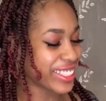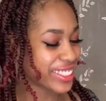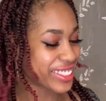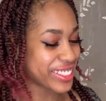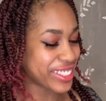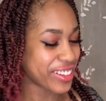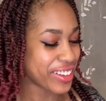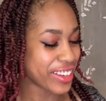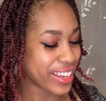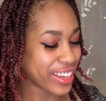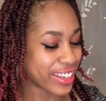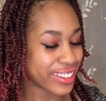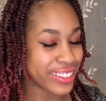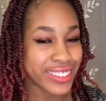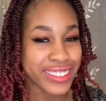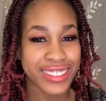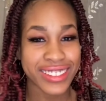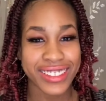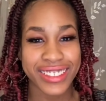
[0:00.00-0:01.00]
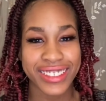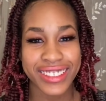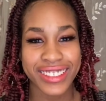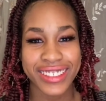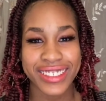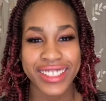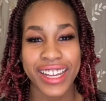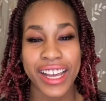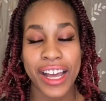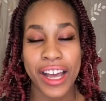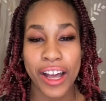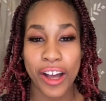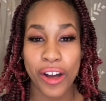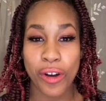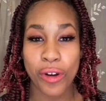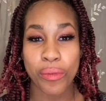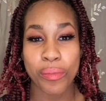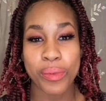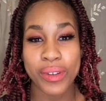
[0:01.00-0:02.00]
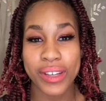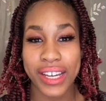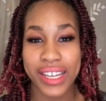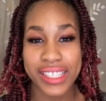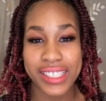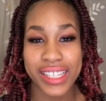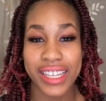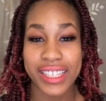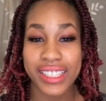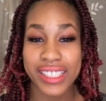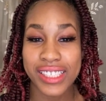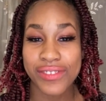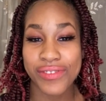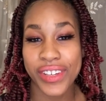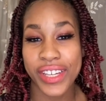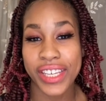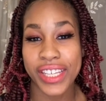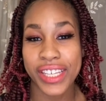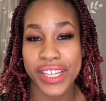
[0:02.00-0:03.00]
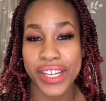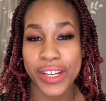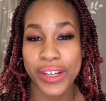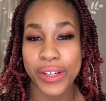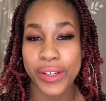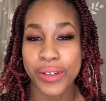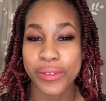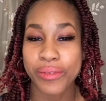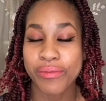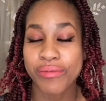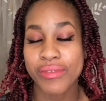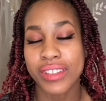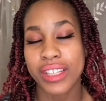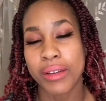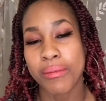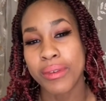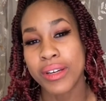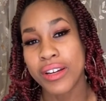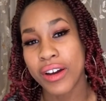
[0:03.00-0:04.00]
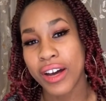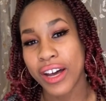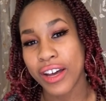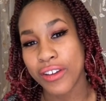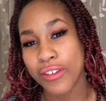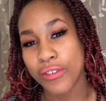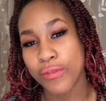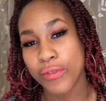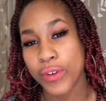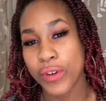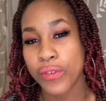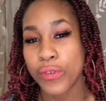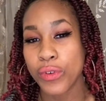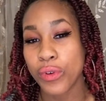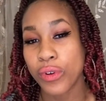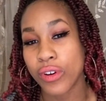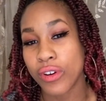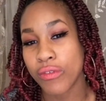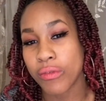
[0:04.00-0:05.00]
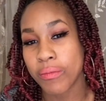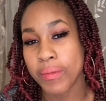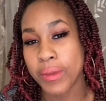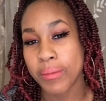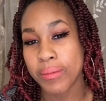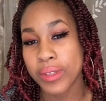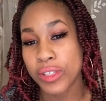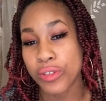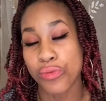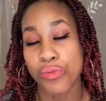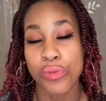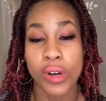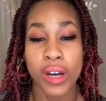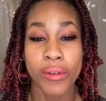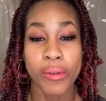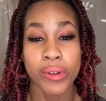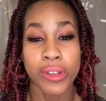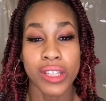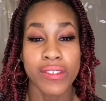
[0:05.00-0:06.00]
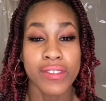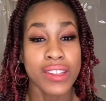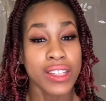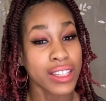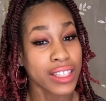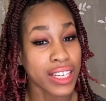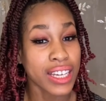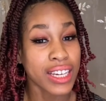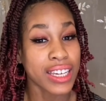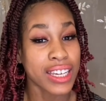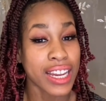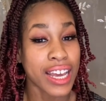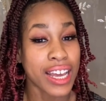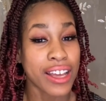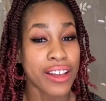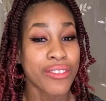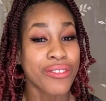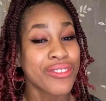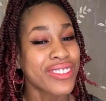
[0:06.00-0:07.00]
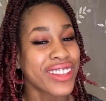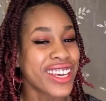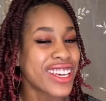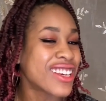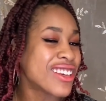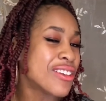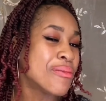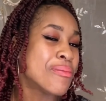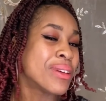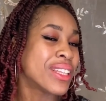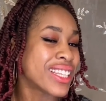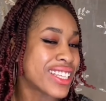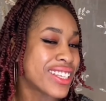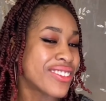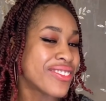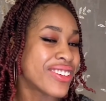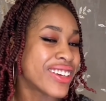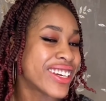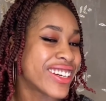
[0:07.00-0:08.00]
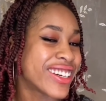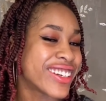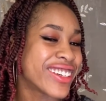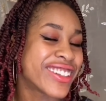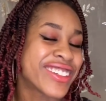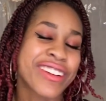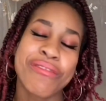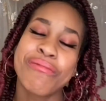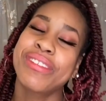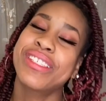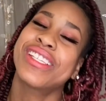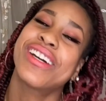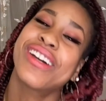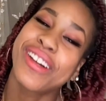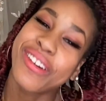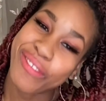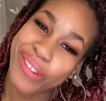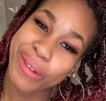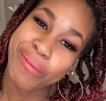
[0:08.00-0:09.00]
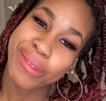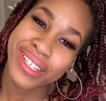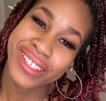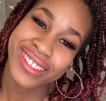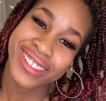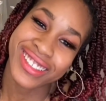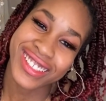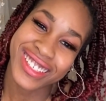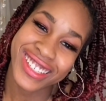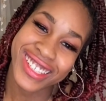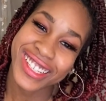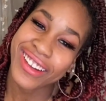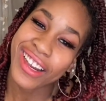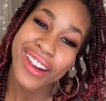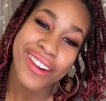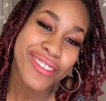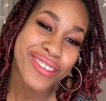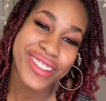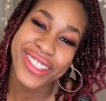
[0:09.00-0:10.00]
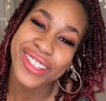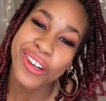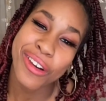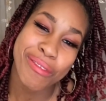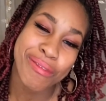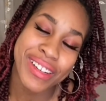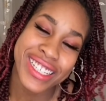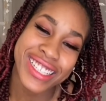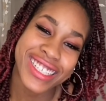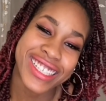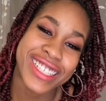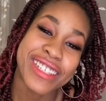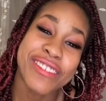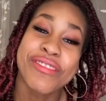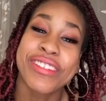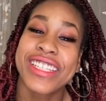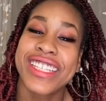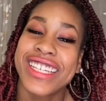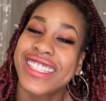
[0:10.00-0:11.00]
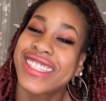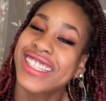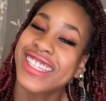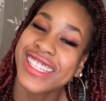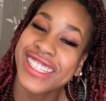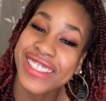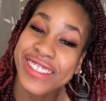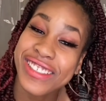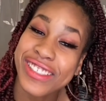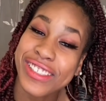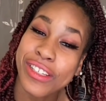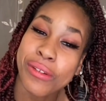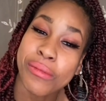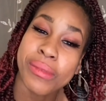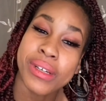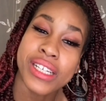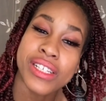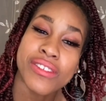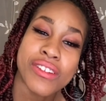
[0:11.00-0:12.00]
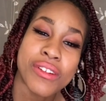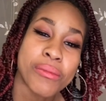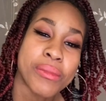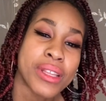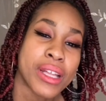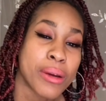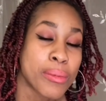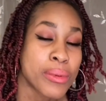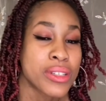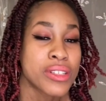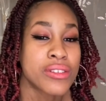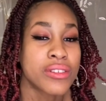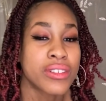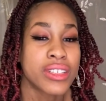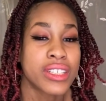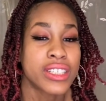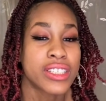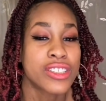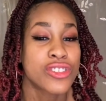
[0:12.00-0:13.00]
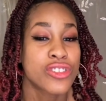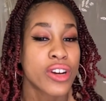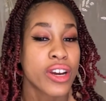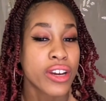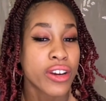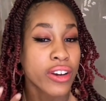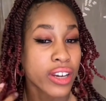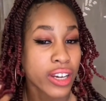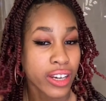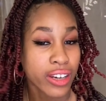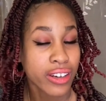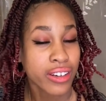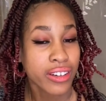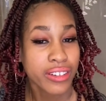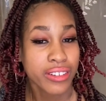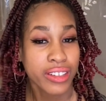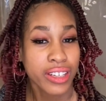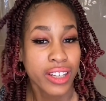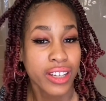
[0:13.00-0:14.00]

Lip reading: So yeah, hope you guys like this video. Let me know how you feel if you order from them too. I will leave the link down. Thank you, BILEAF Hair. I'm sorry if I butchered the name. I really hope I did it, but like, thank you so much for giving me opportunities to try your hair.